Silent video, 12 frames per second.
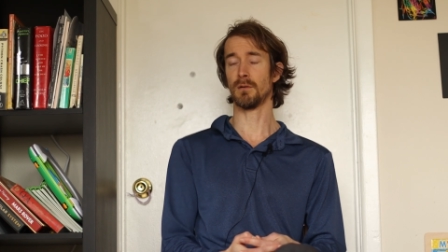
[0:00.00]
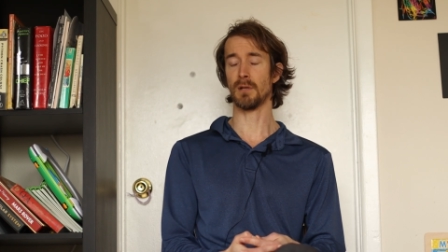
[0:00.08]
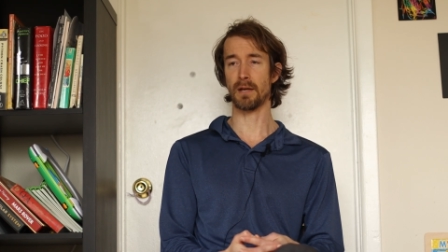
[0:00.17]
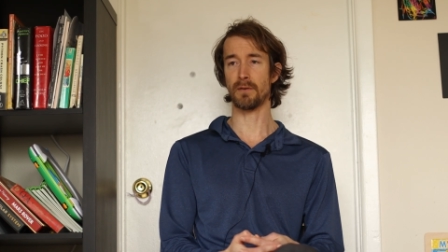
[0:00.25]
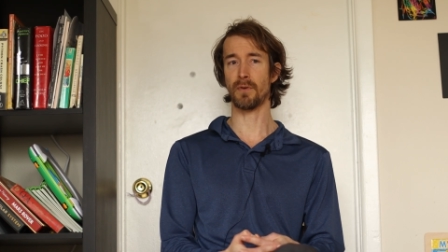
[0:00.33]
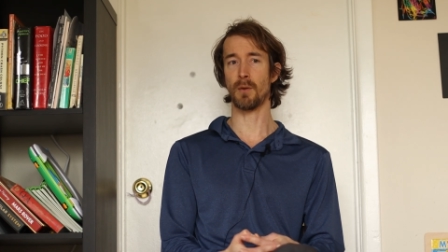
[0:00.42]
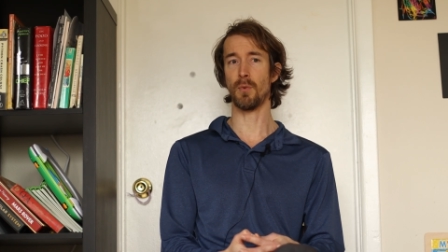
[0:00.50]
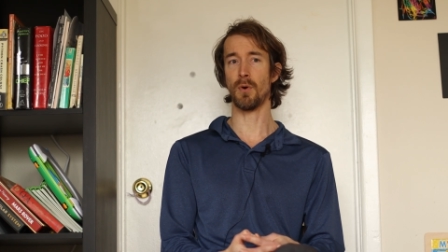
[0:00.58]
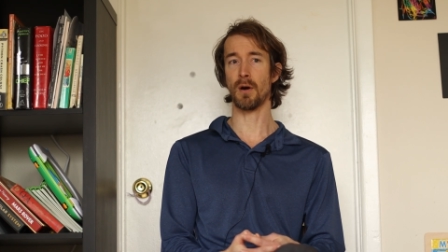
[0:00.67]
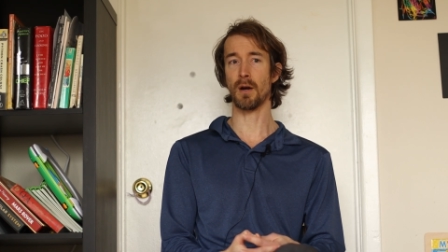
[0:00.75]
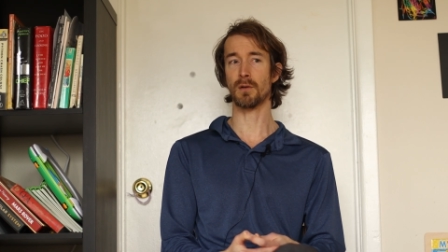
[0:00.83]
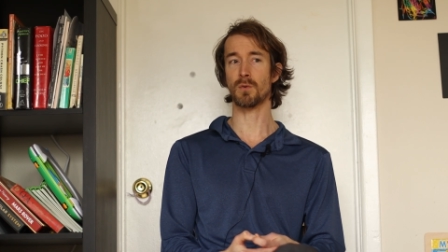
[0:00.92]
Late
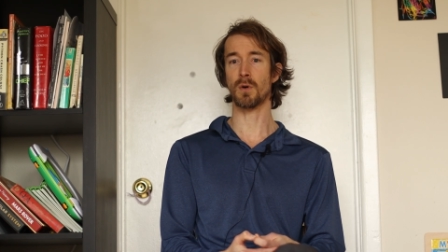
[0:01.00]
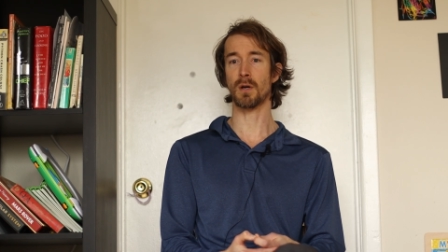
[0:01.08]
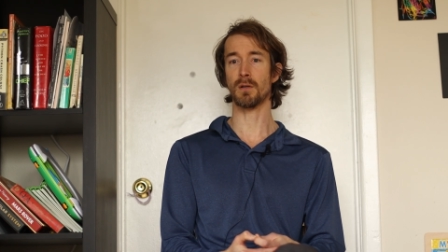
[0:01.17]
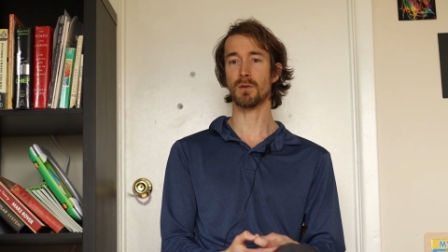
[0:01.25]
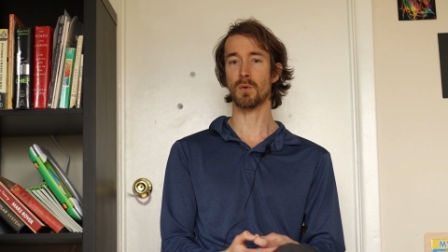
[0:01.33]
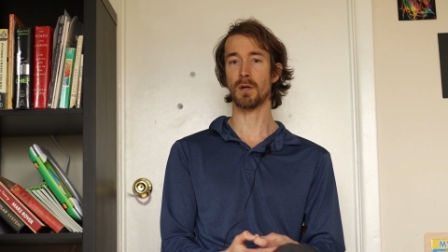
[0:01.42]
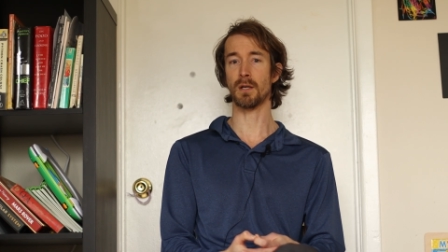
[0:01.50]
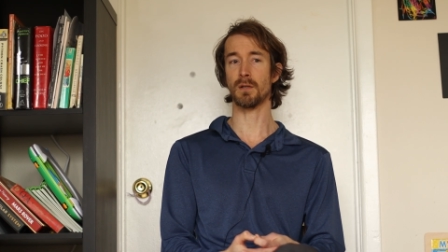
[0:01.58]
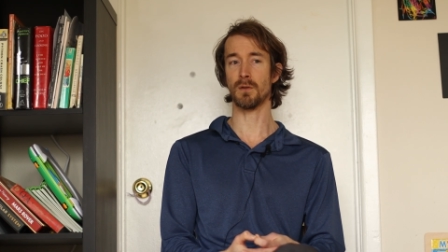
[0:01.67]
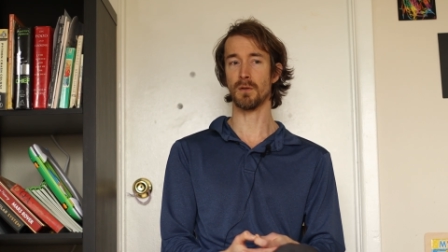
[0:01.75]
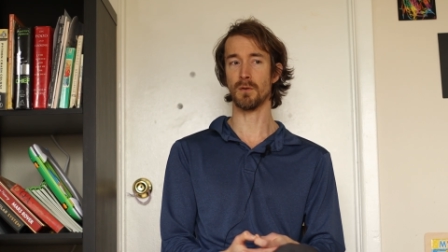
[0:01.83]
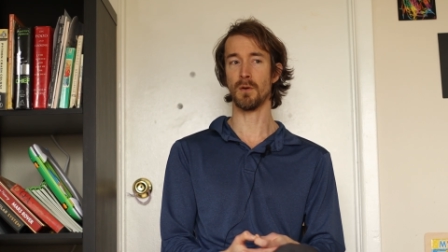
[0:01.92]
February
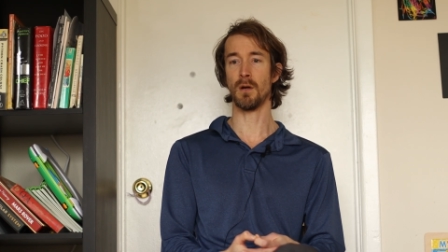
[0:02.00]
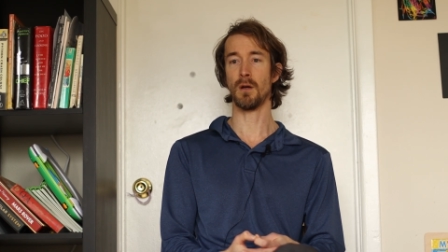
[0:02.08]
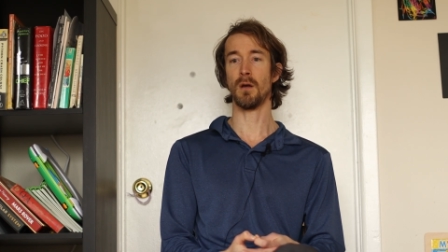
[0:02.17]
2022.